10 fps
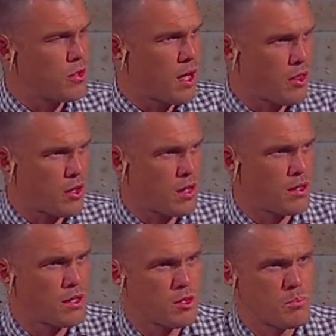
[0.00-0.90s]
gather
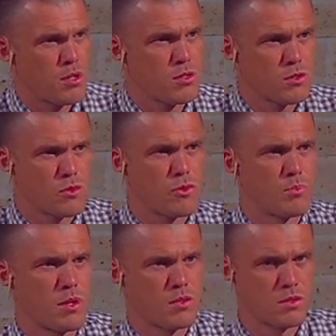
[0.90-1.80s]
in the presence of your
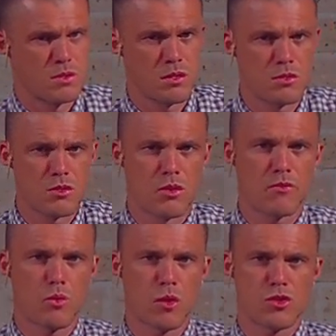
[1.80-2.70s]
brothers and sisters, you
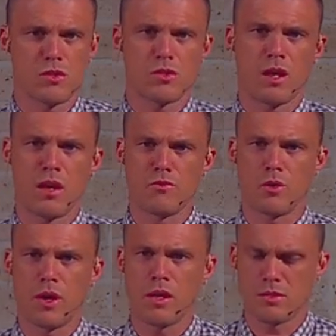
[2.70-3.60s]
have questions that have
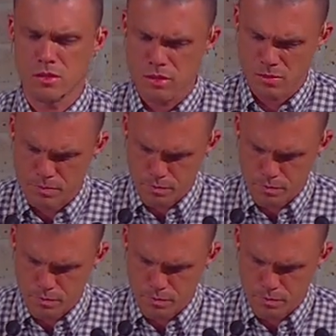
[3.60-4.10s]
no answers.